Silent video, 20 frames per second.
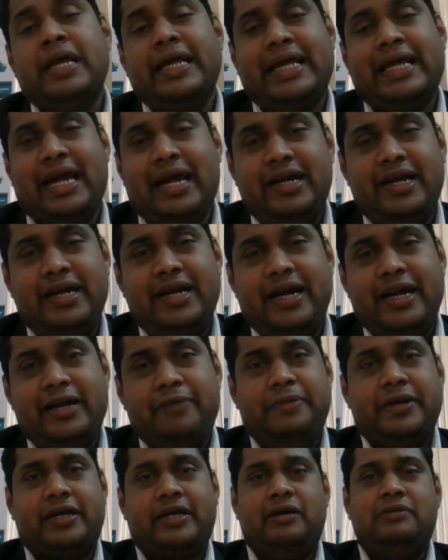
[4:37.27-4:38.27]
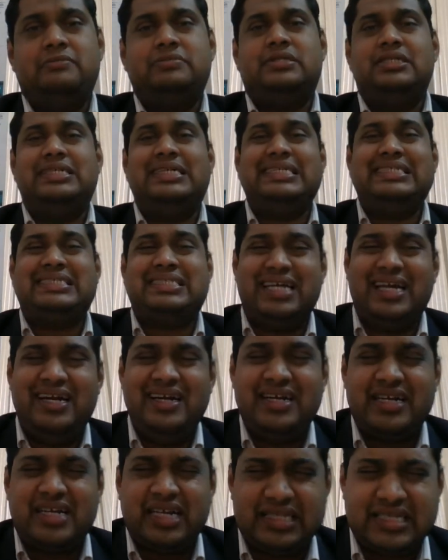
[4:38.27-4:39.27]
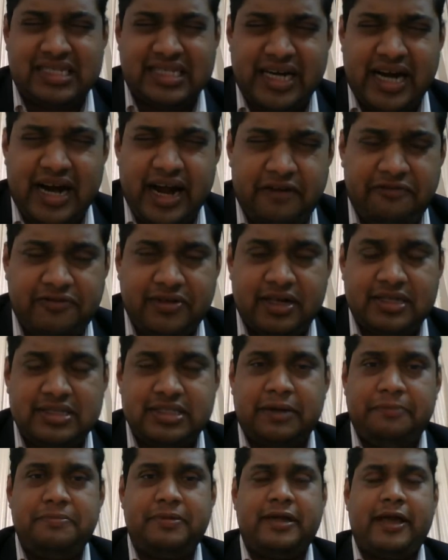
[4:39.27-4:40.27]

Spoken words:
Candidate becomes disinterested after some